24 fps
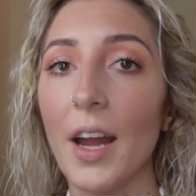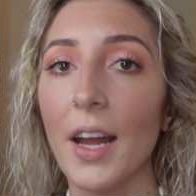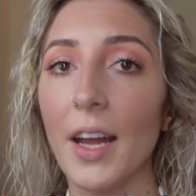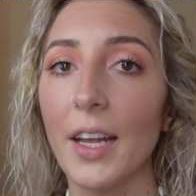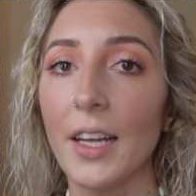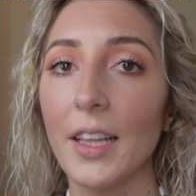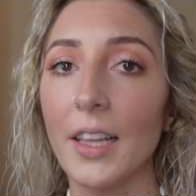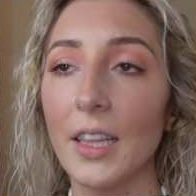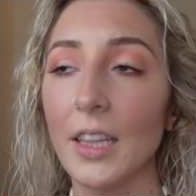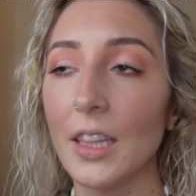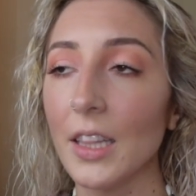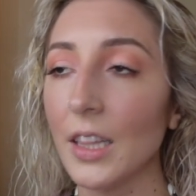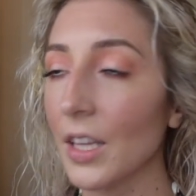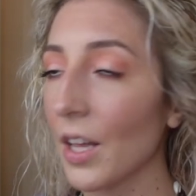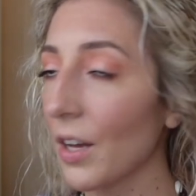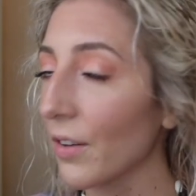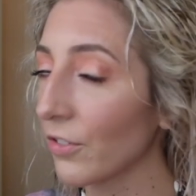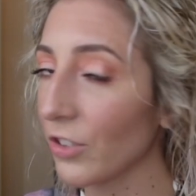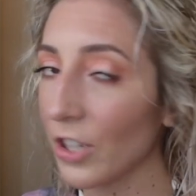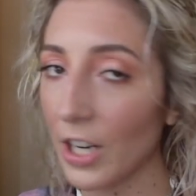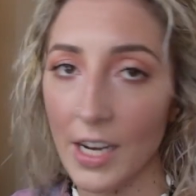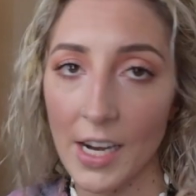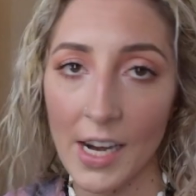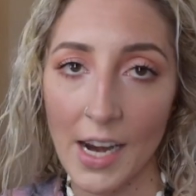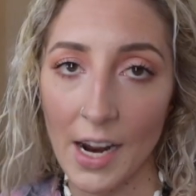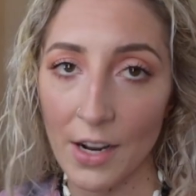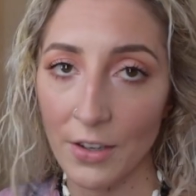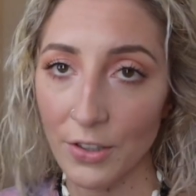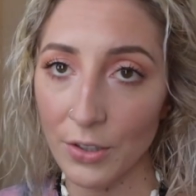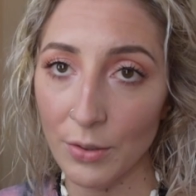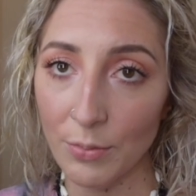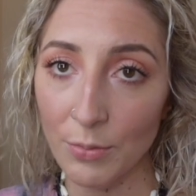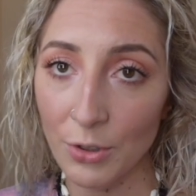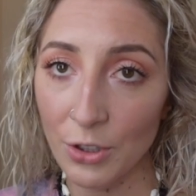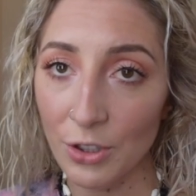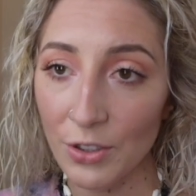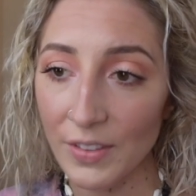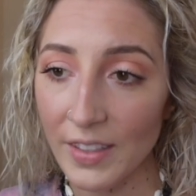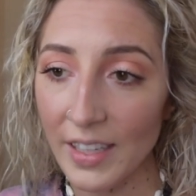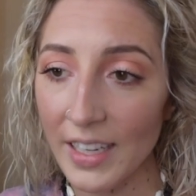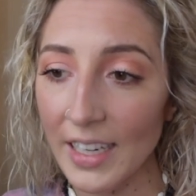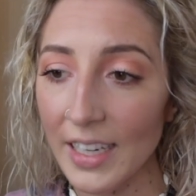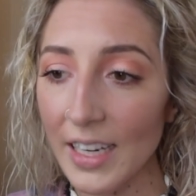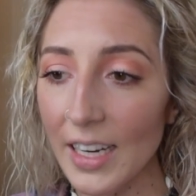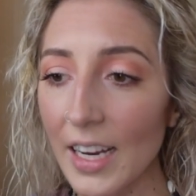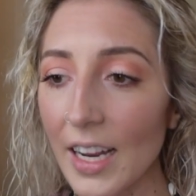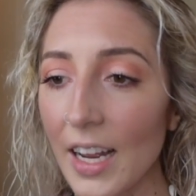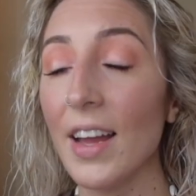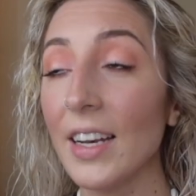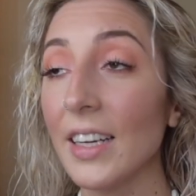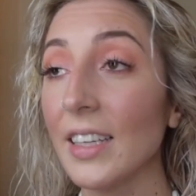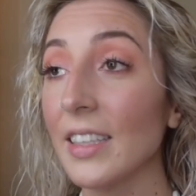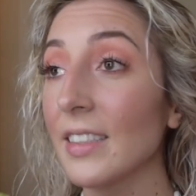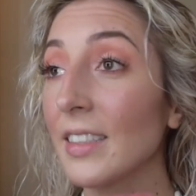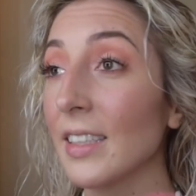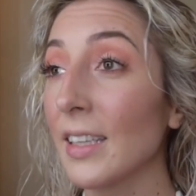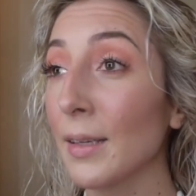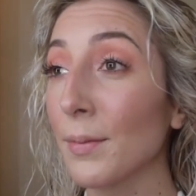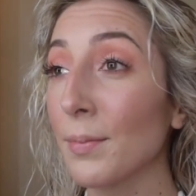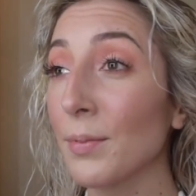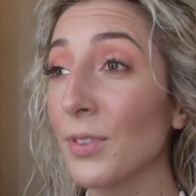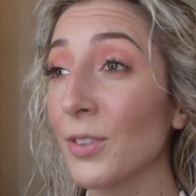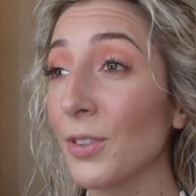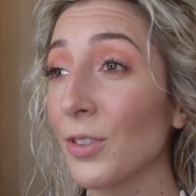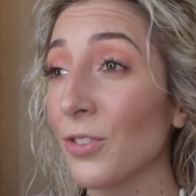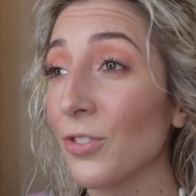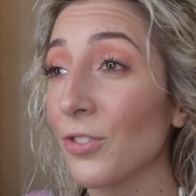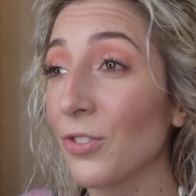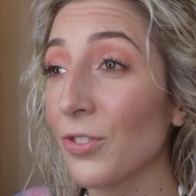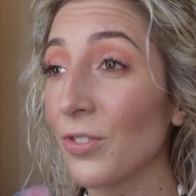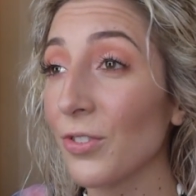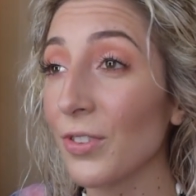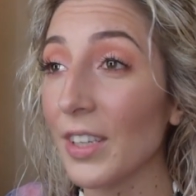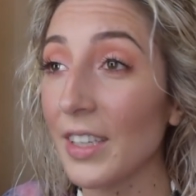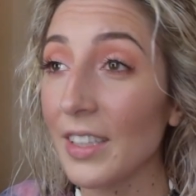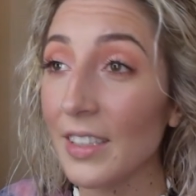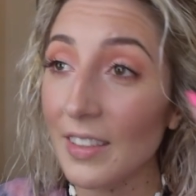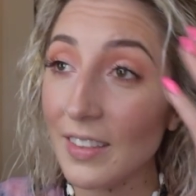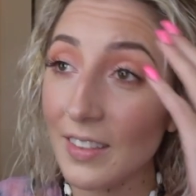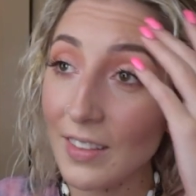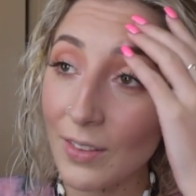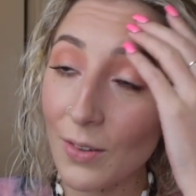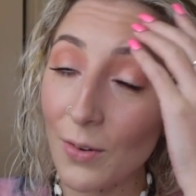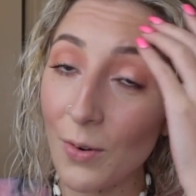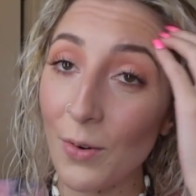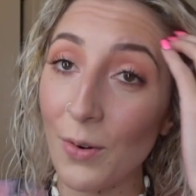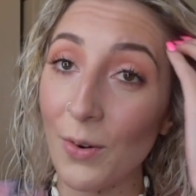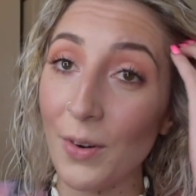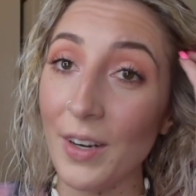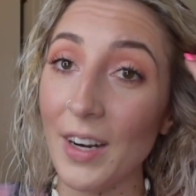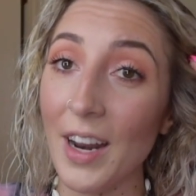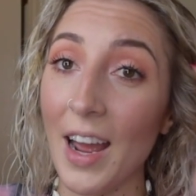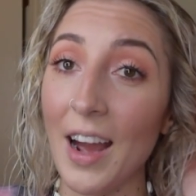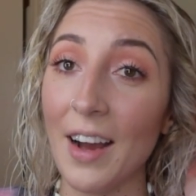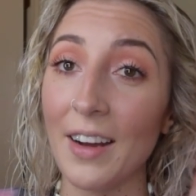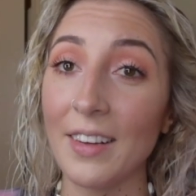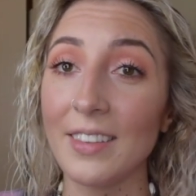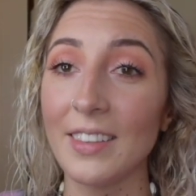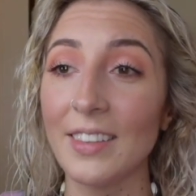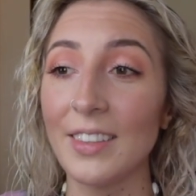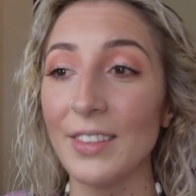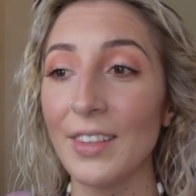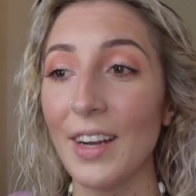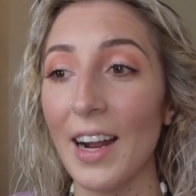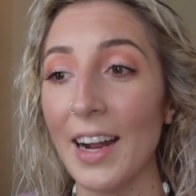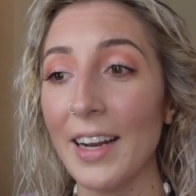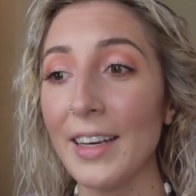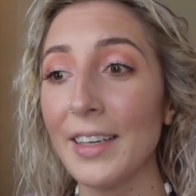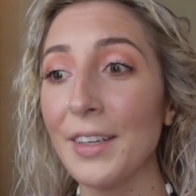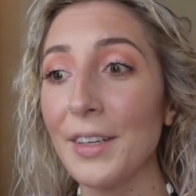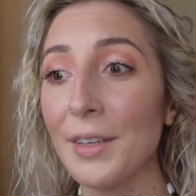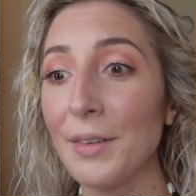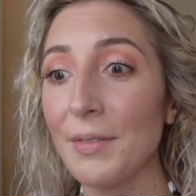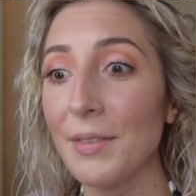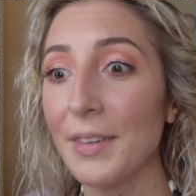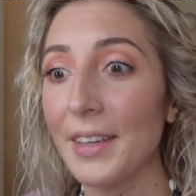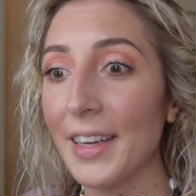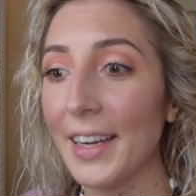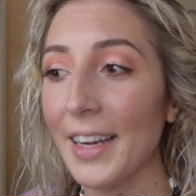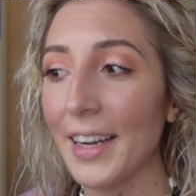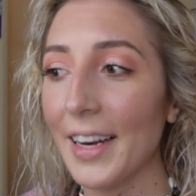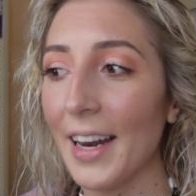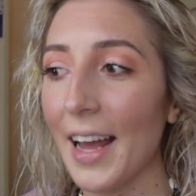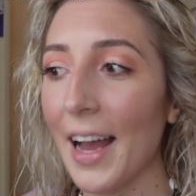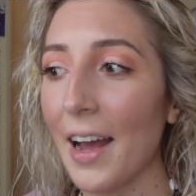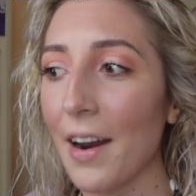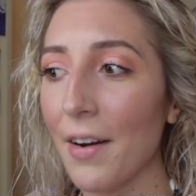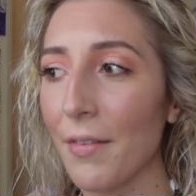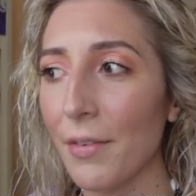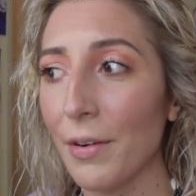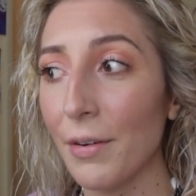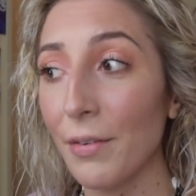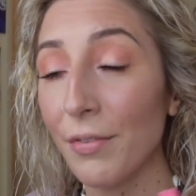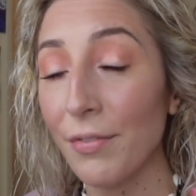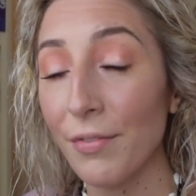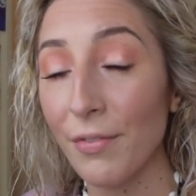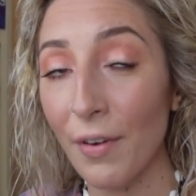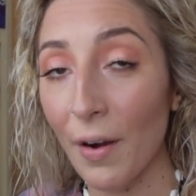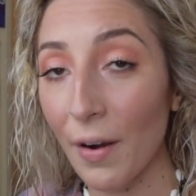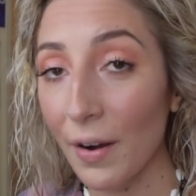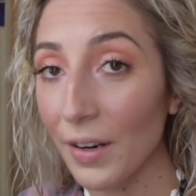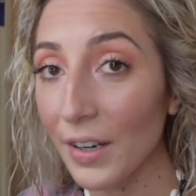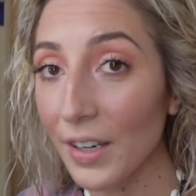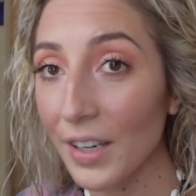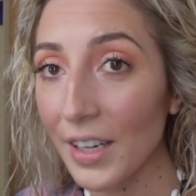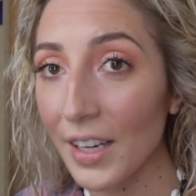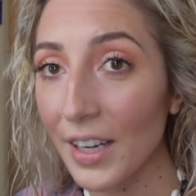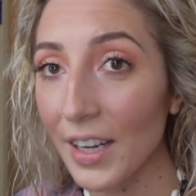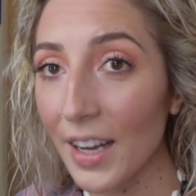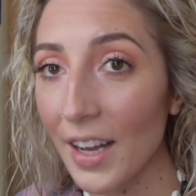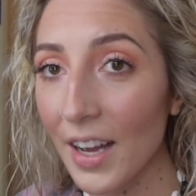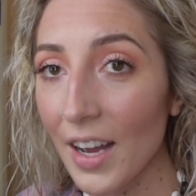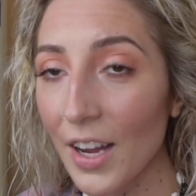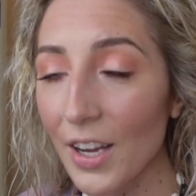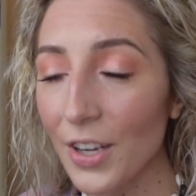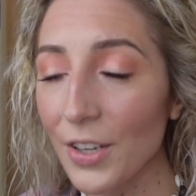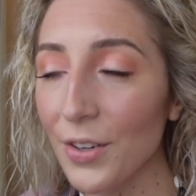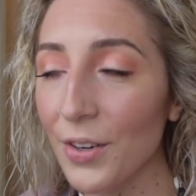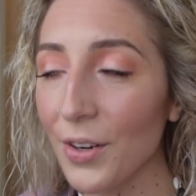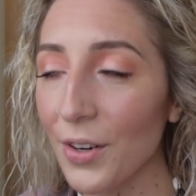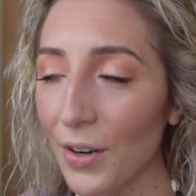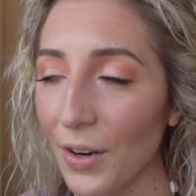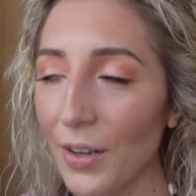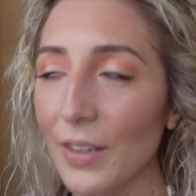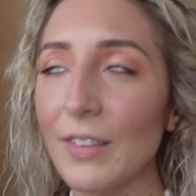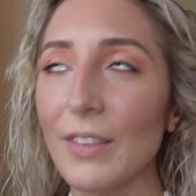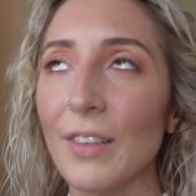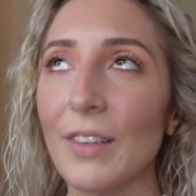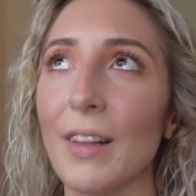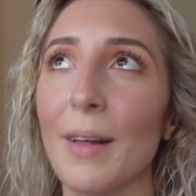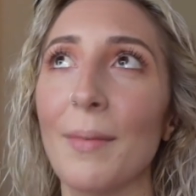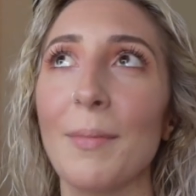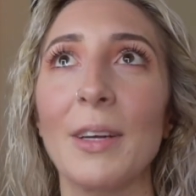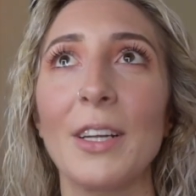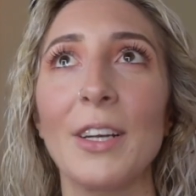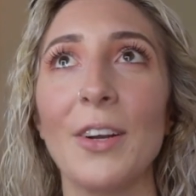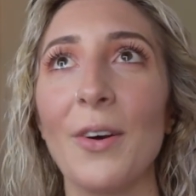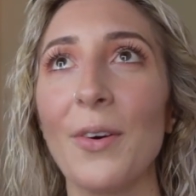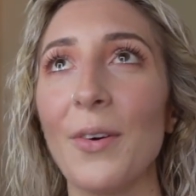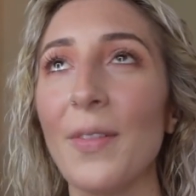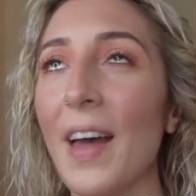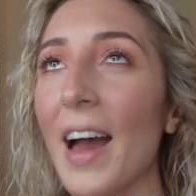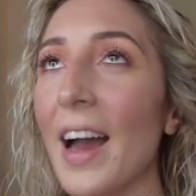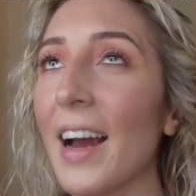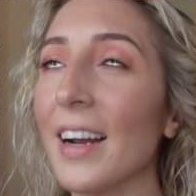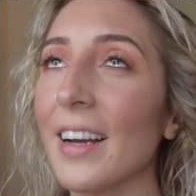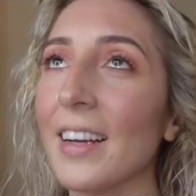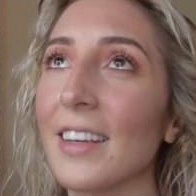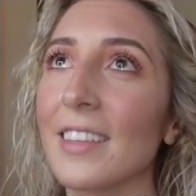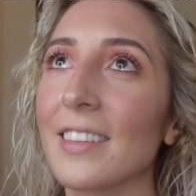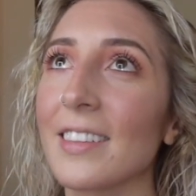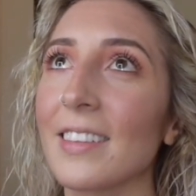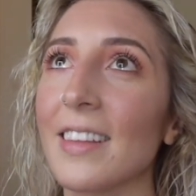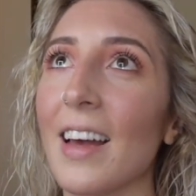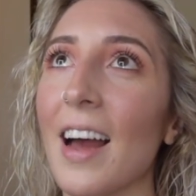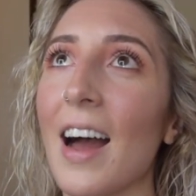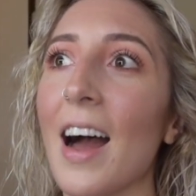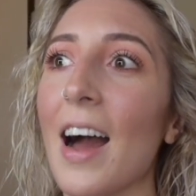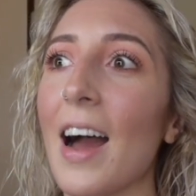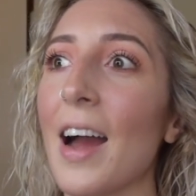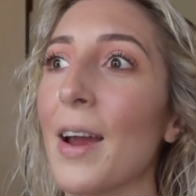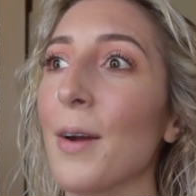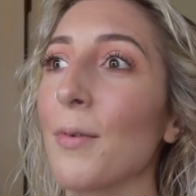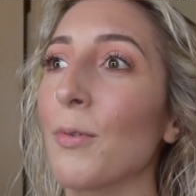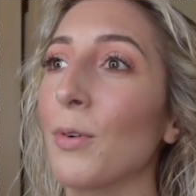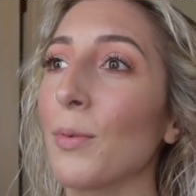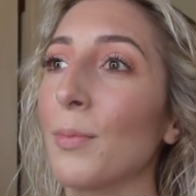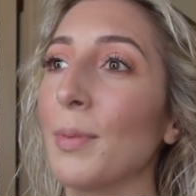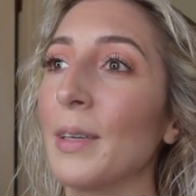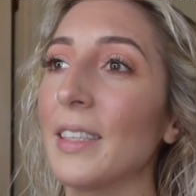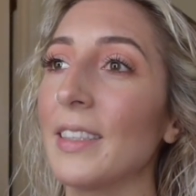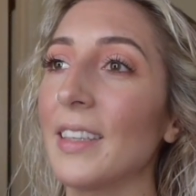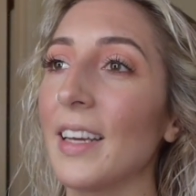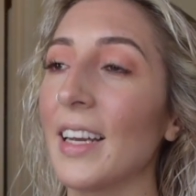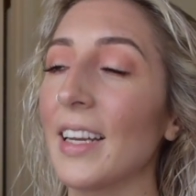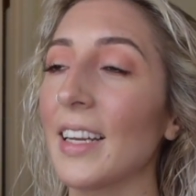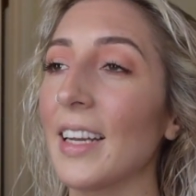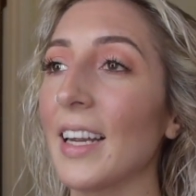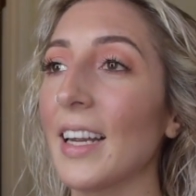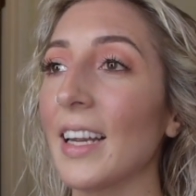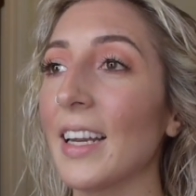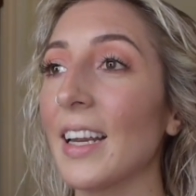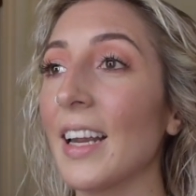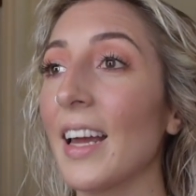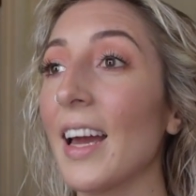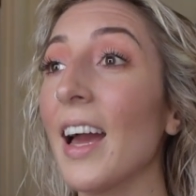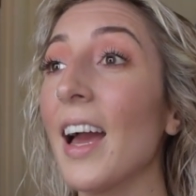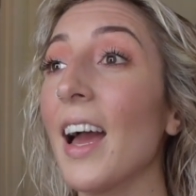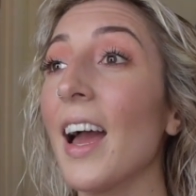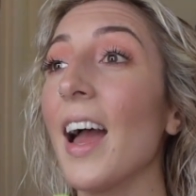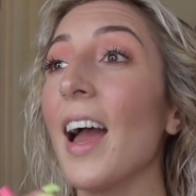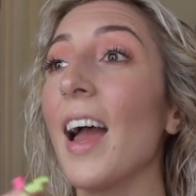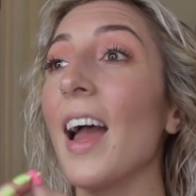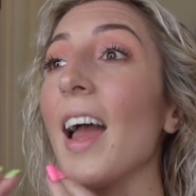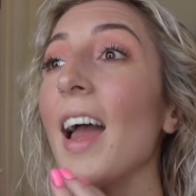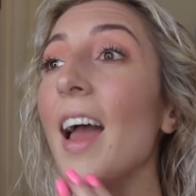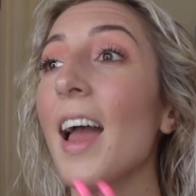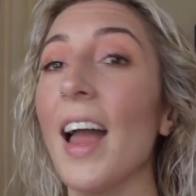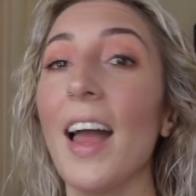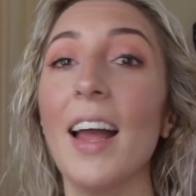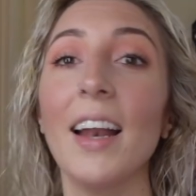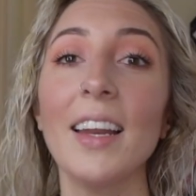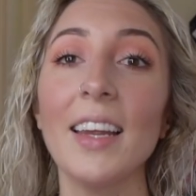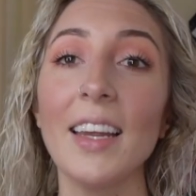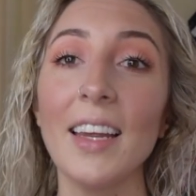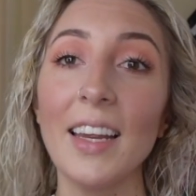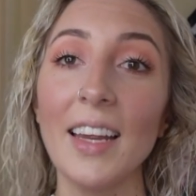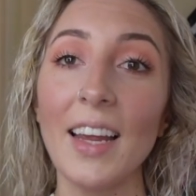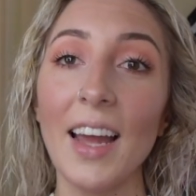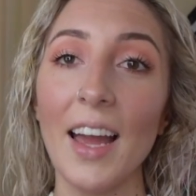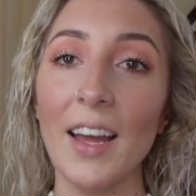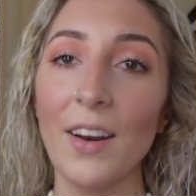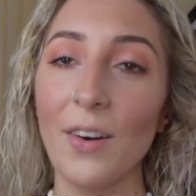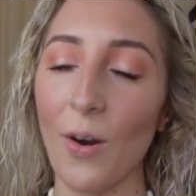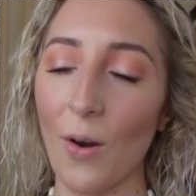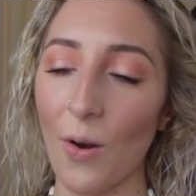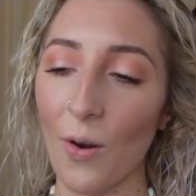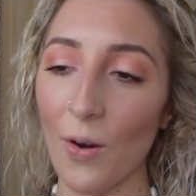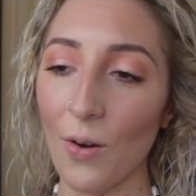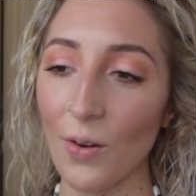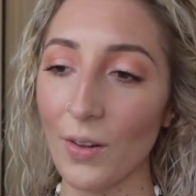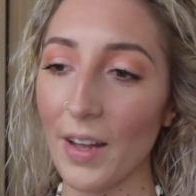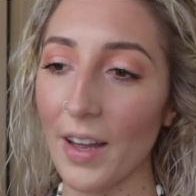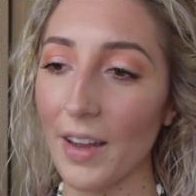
I love checking out new music. Any tips or tricks on how to kind of get out of a funk, you can also let me know that, because I will be taking any and all